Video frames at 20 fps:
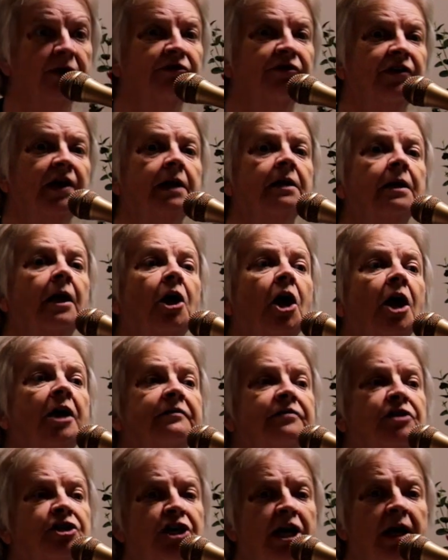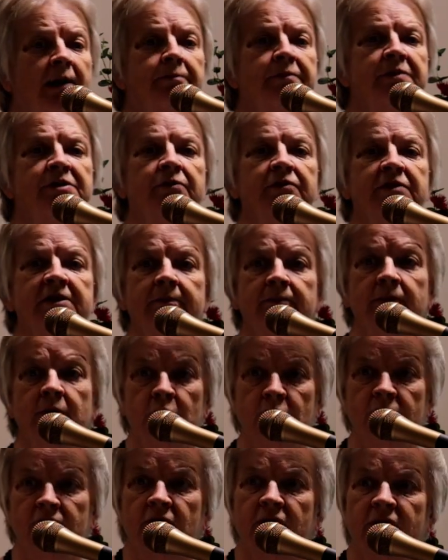We found a lot of gems, some
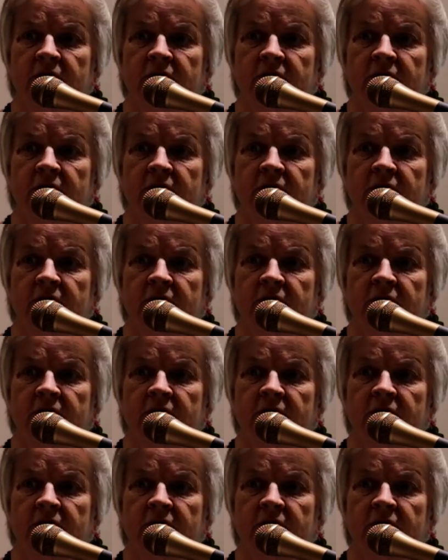beautiful